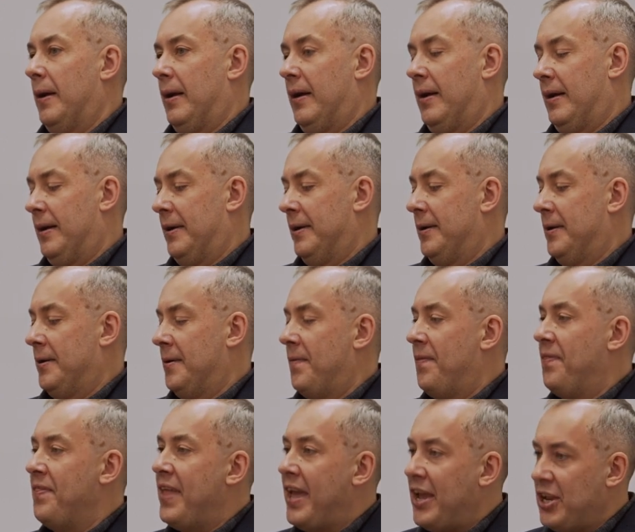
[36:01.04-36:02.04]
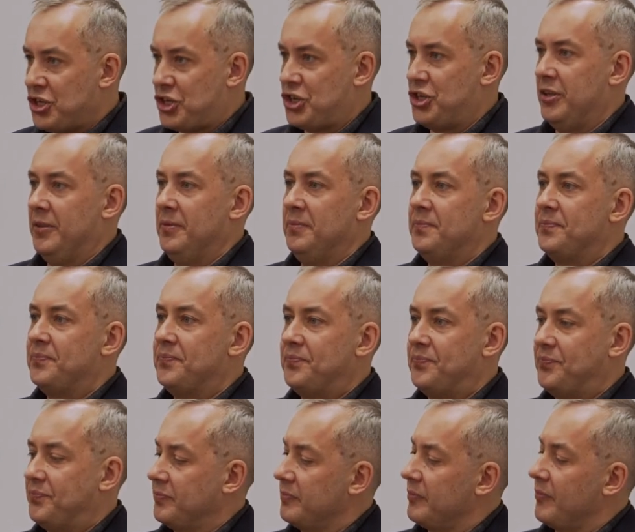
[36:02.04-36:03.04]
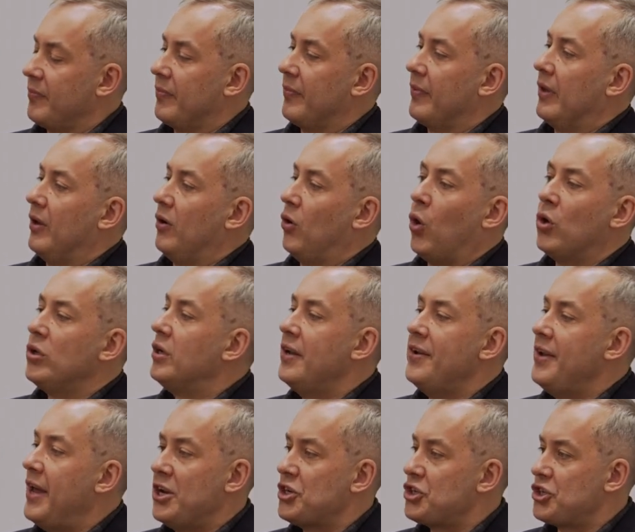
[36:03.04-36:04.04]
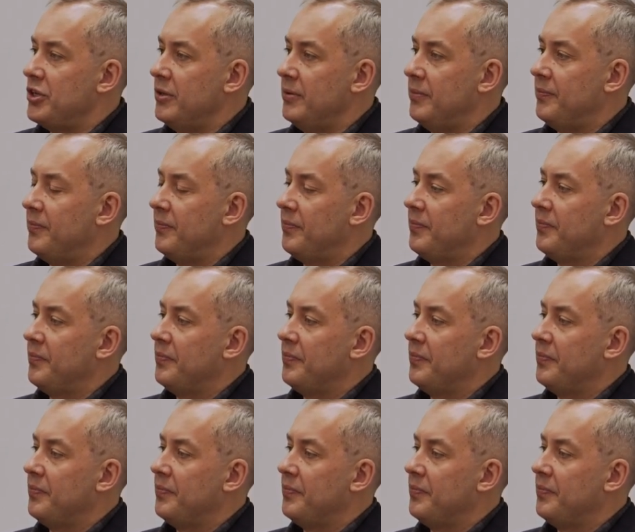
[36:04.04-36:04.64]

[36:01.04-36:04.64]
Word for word: uh, nation, only nation,